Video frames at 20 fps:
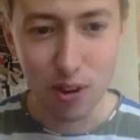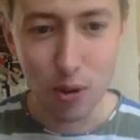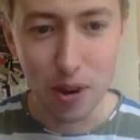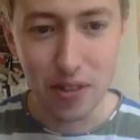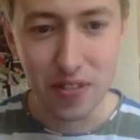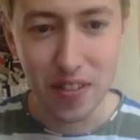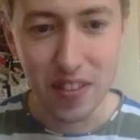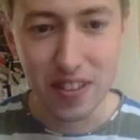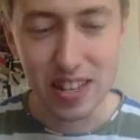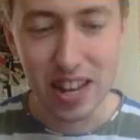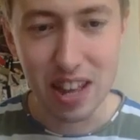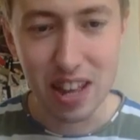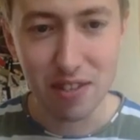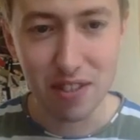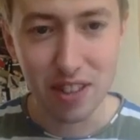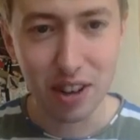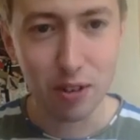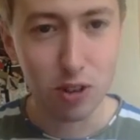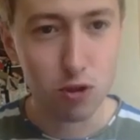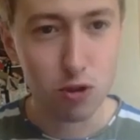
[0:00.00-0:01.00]
or if there's
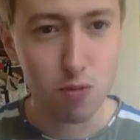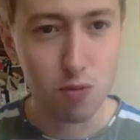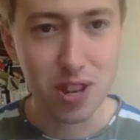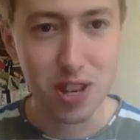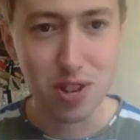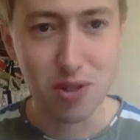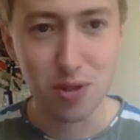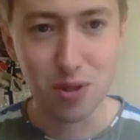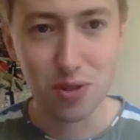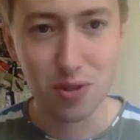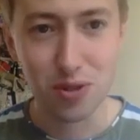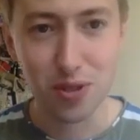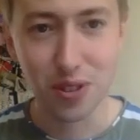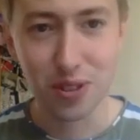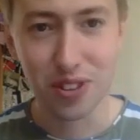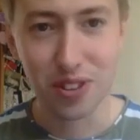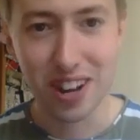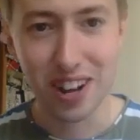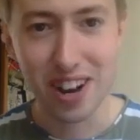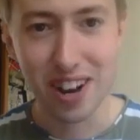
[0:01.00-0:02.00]
anything which would be
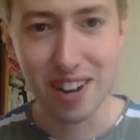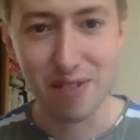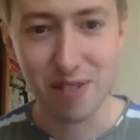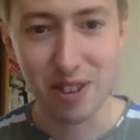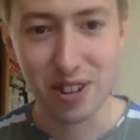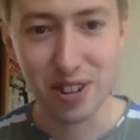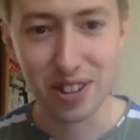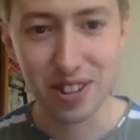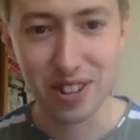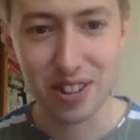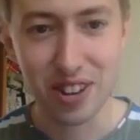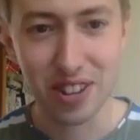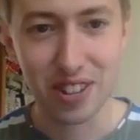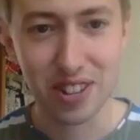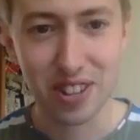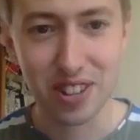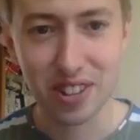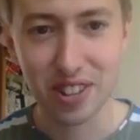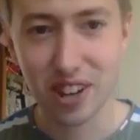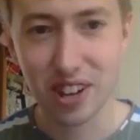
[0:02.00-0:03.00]
useful for us to
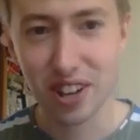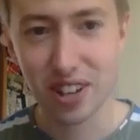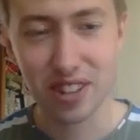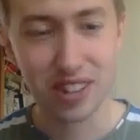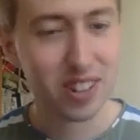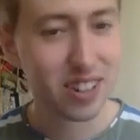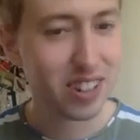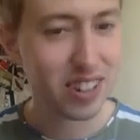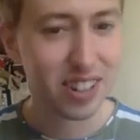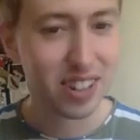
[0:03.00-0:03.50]
discuss.